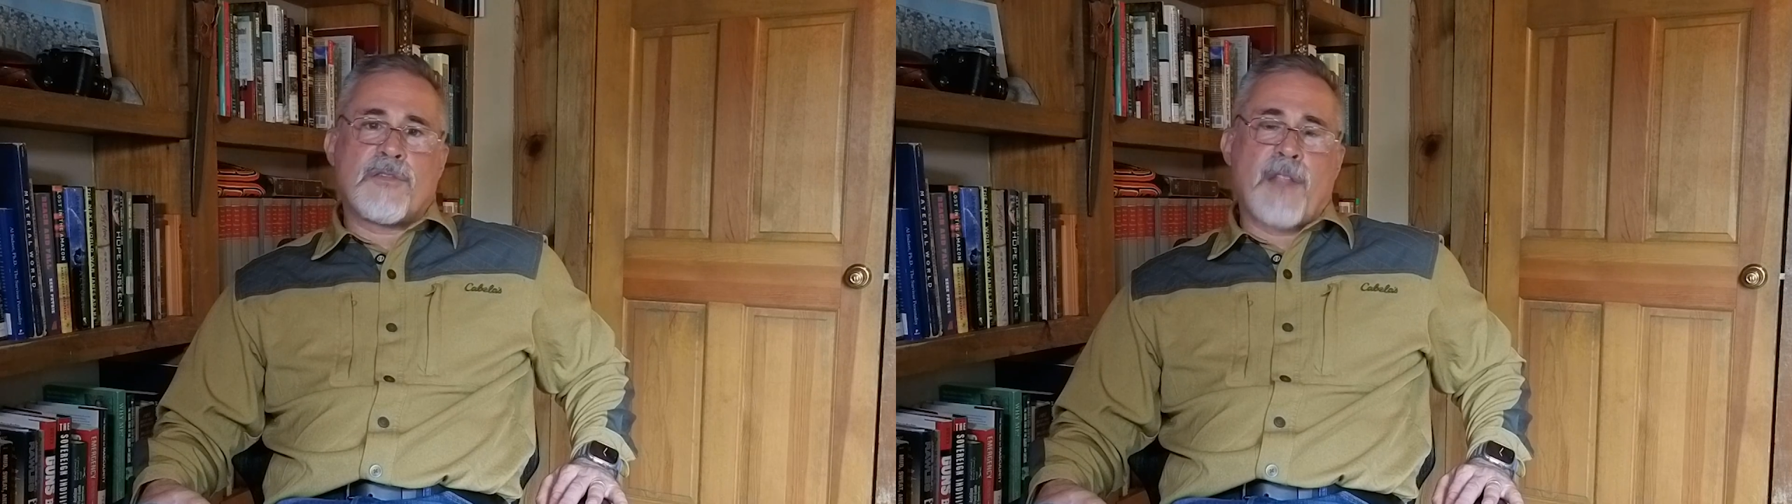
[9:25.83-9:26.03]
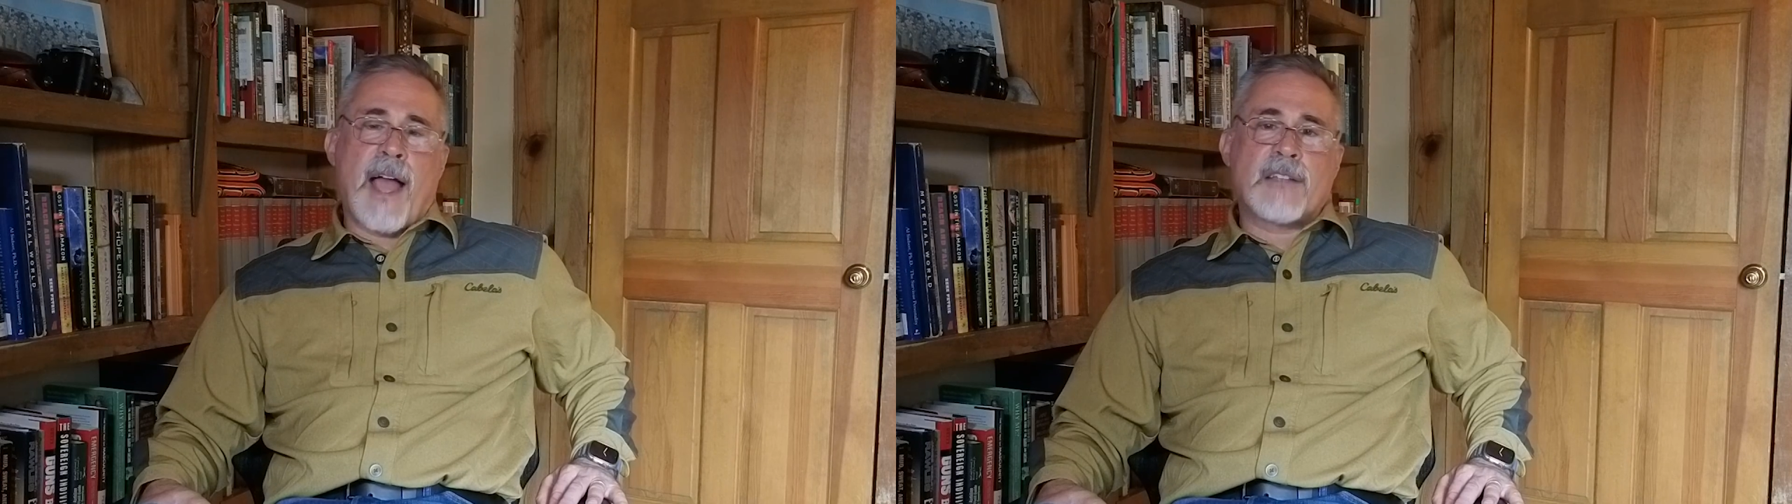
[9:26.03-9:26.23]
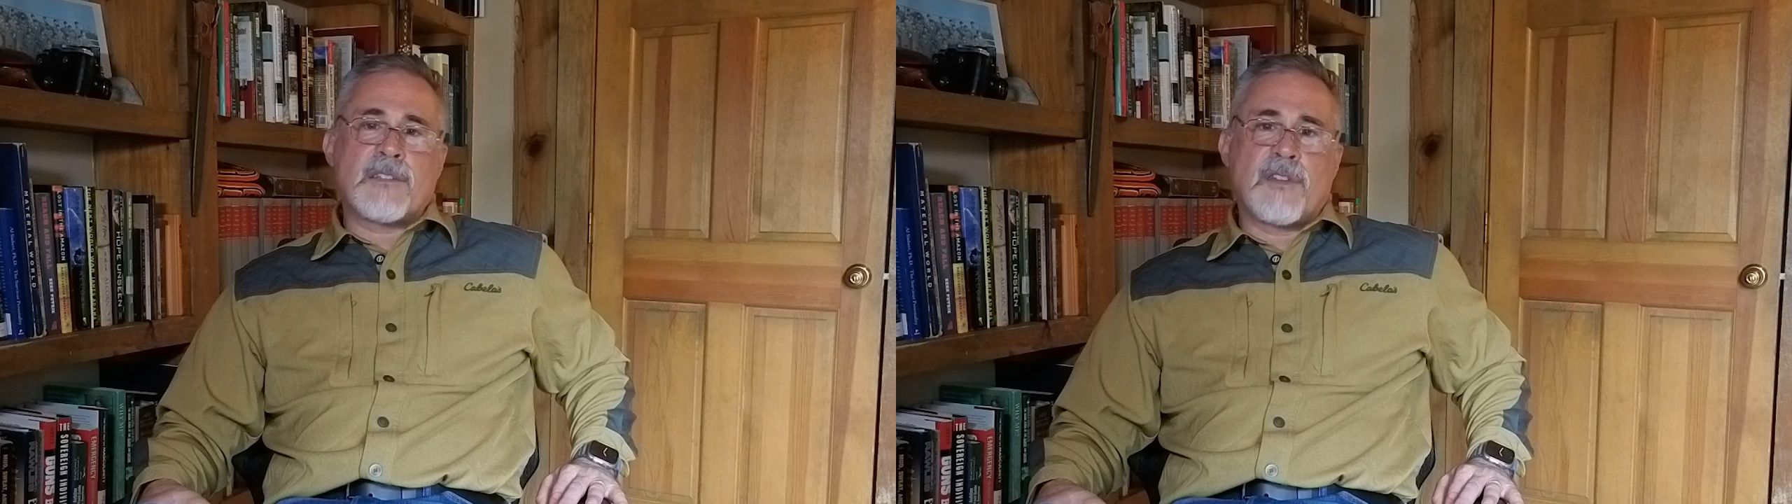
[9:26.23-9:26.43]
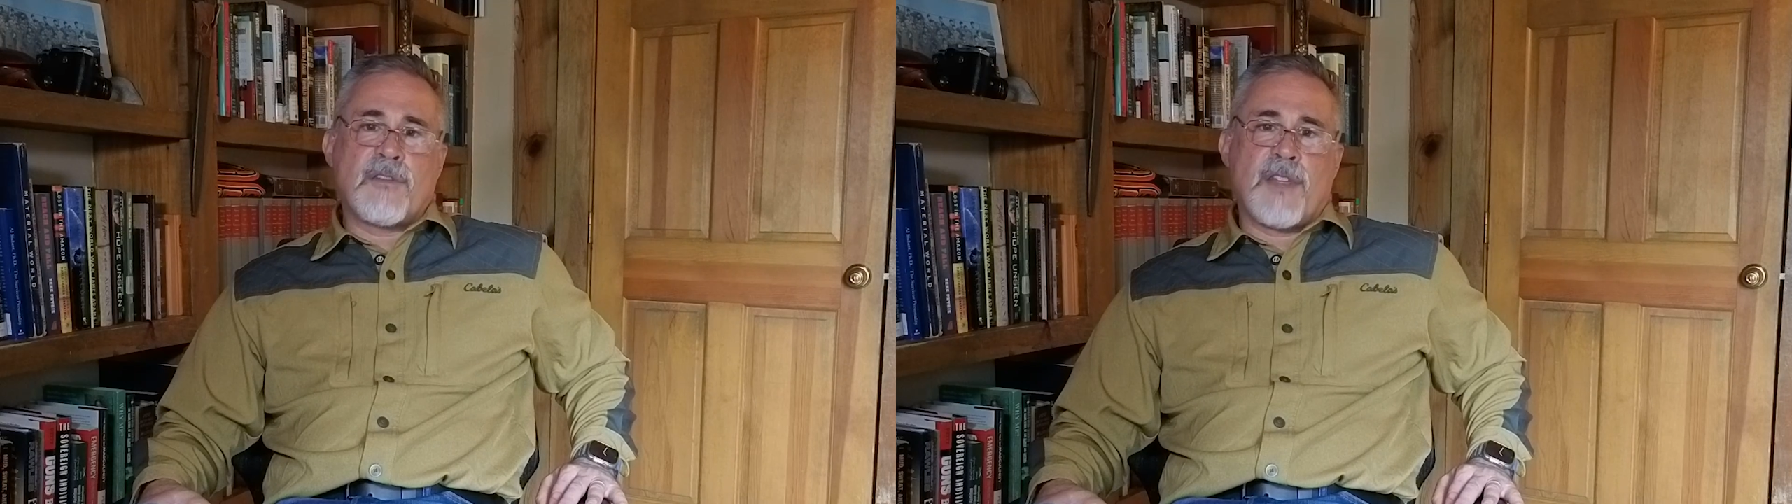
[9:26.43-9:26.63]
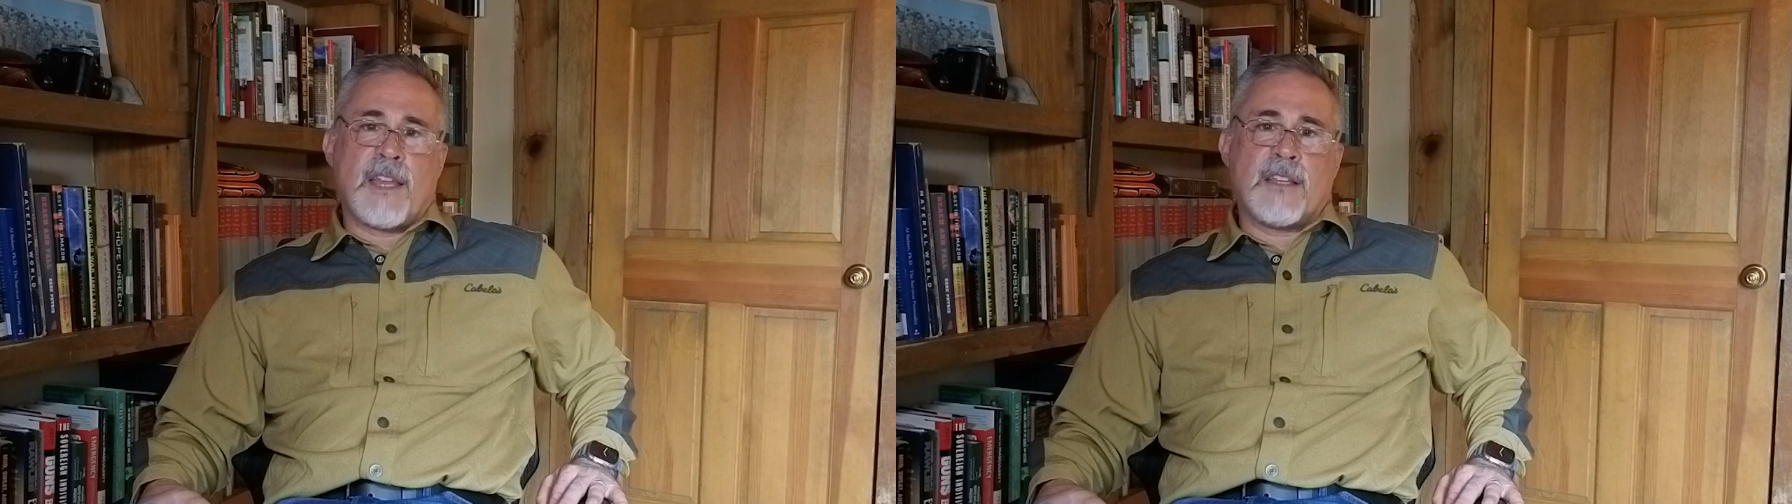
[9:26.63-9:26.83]
flags of
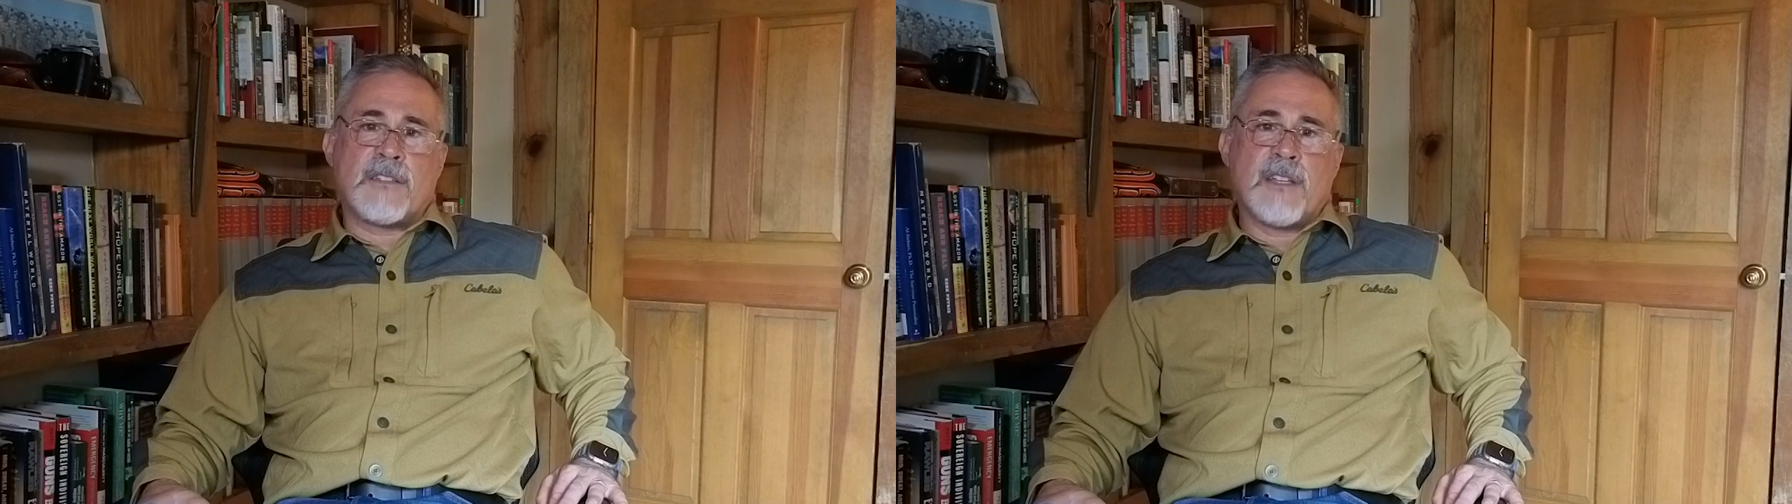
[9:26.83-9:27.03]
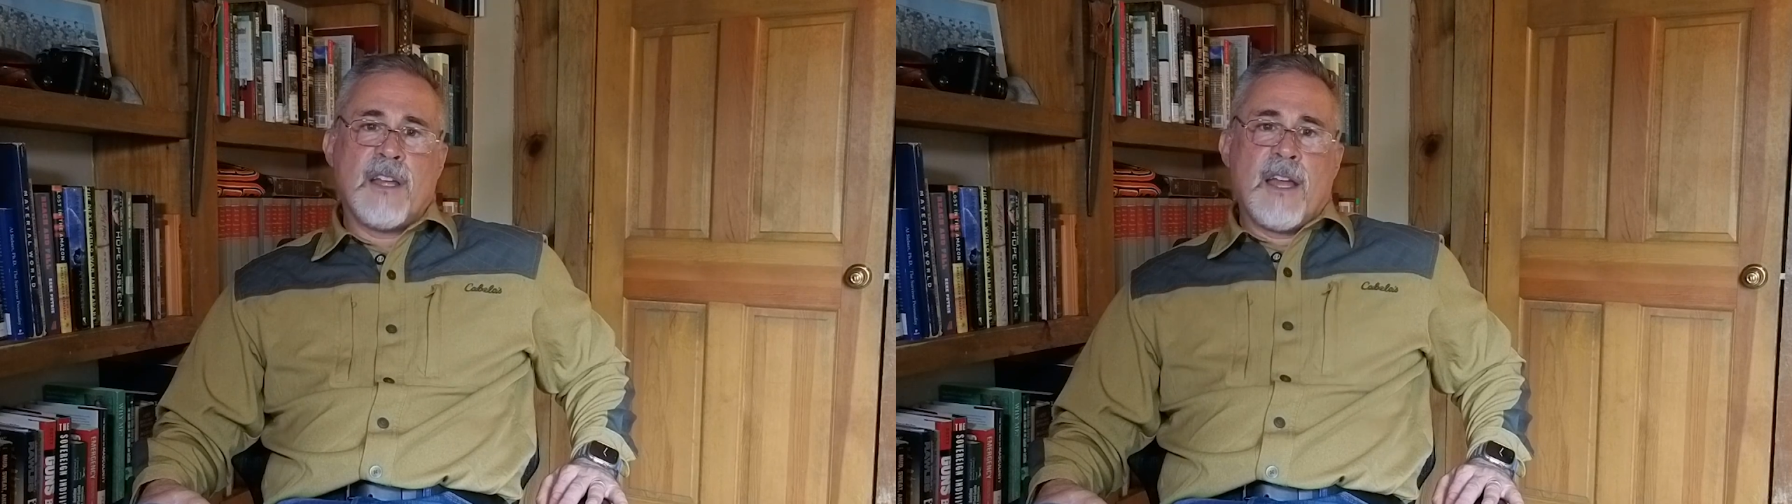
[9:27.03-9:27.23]
convenience,